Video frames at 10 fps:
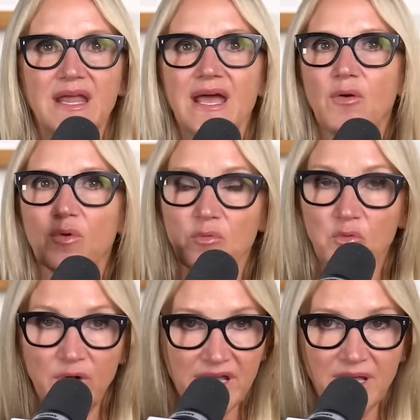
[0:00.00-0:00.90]
Now,
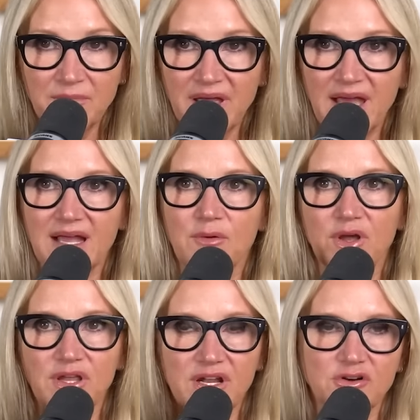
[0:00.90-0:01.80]
when we come back, I
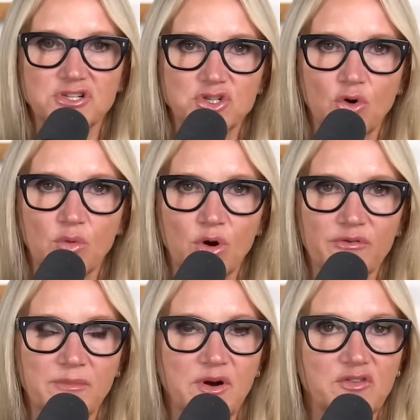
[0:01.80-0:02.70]
want you to hear a short
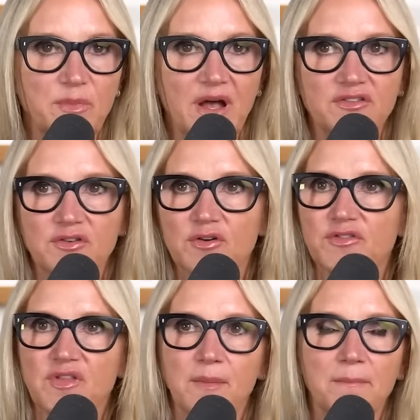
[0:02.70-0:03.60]
word from our
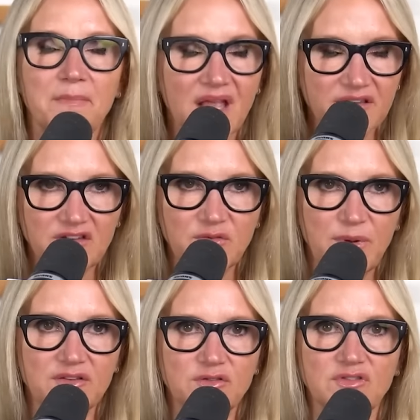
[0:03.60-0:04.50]
sponsors. The amazing
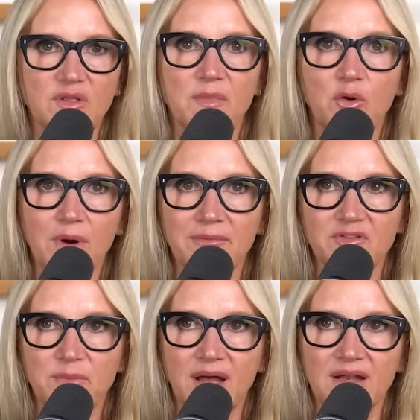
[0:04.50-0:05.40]
sponsors of the Mel
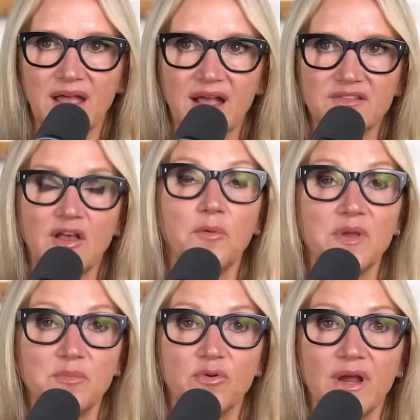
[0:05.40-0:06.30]
Robbins Podcast help
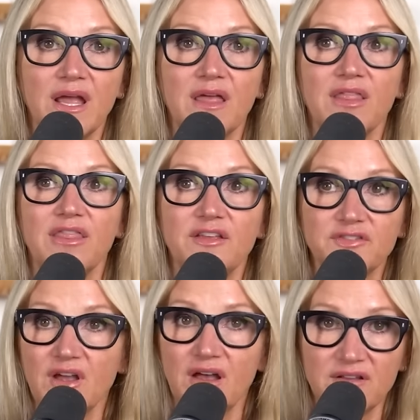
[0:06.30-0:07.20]
me bring
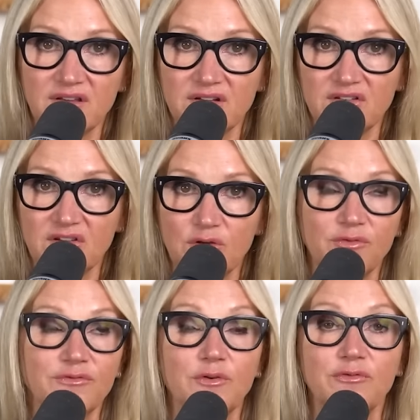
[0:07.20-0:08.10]
this content to
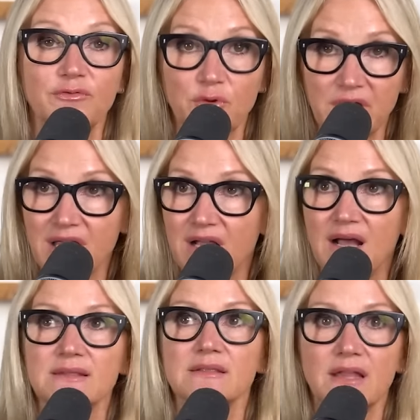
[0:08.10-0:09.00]
you for free.
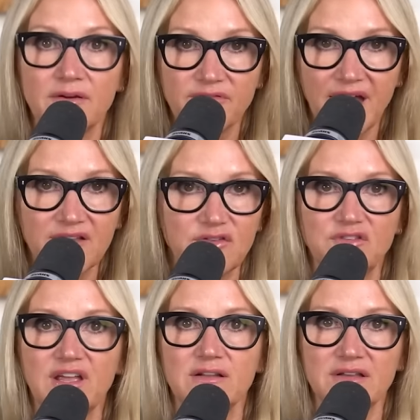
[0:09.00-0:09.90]
I love that.
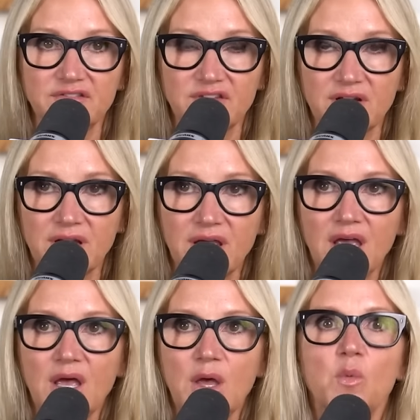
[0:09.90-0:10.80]
So take a listen.
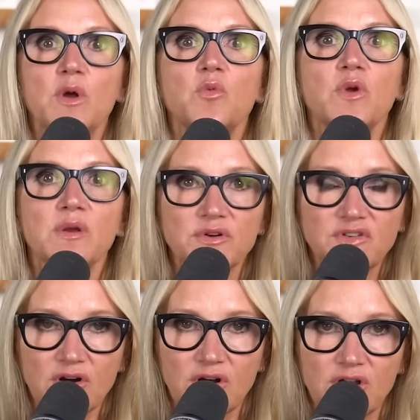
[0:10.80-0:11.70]
When we
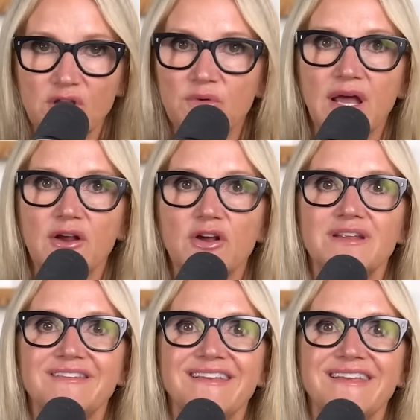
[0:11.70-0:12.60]
return, you and I are
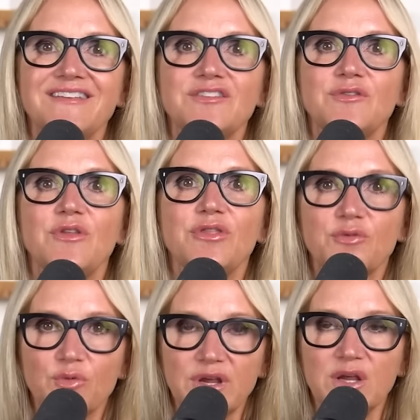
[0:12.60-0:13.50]
going to dig into the
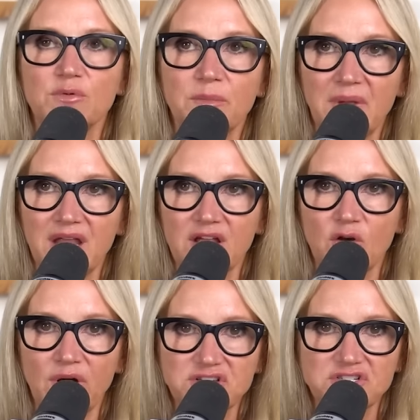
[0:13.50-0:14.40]
three
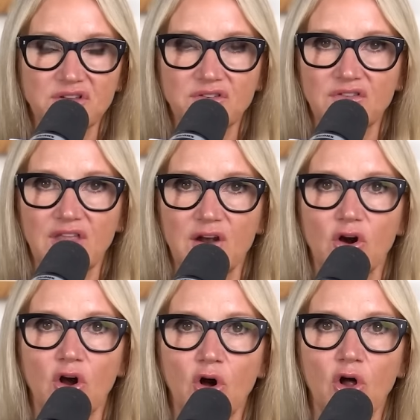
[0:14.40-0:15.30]
remaining questions that
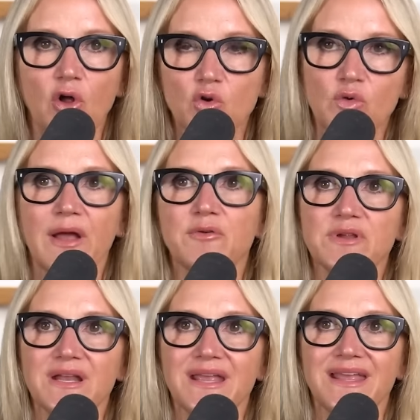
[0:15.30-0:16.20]
are all
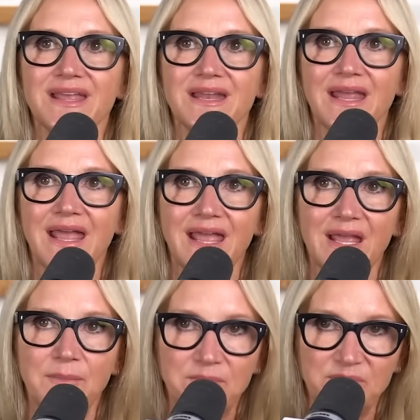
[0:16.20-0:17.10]
grounded in
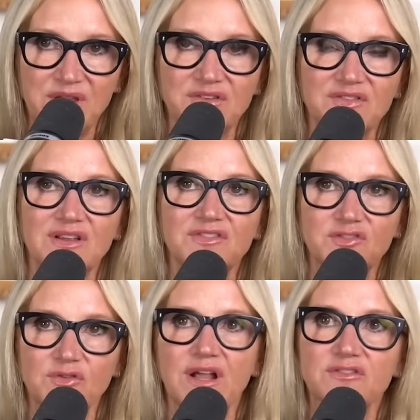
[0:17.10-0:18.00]
a
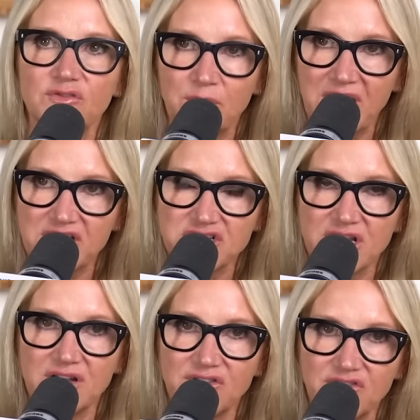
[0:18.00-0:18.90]
business
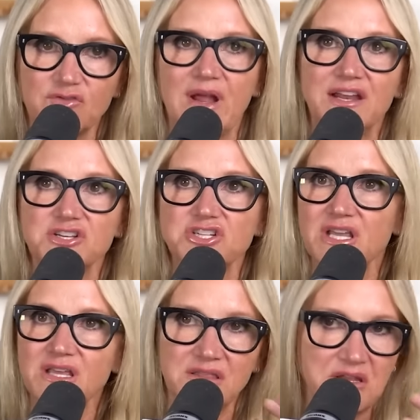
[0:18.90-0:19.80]
transformation
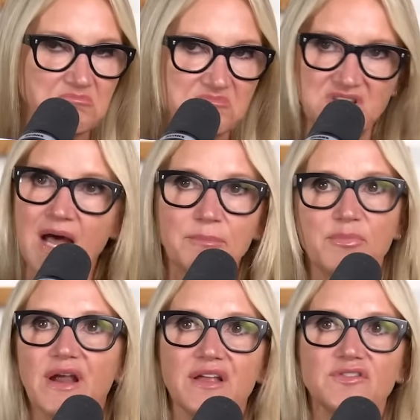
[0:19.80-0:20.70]
strategy that
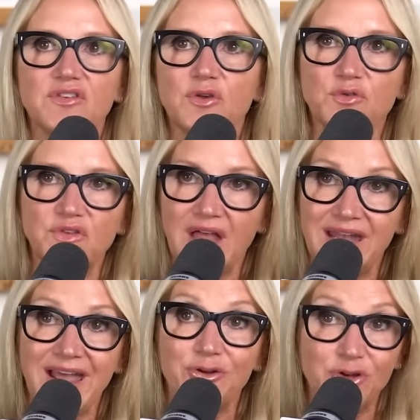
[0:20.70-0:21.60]
top brands use,
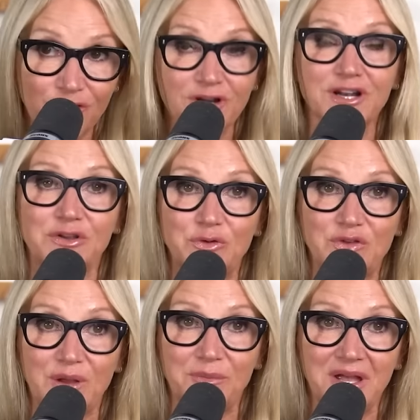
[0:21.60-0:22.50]
and now you're going to
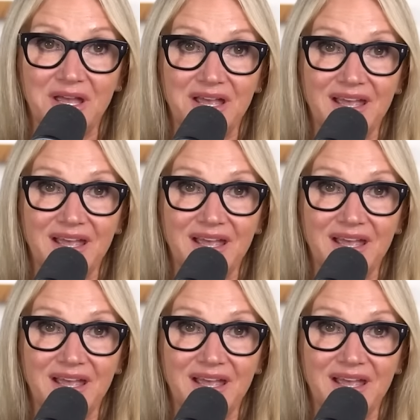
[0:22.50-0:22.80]
use them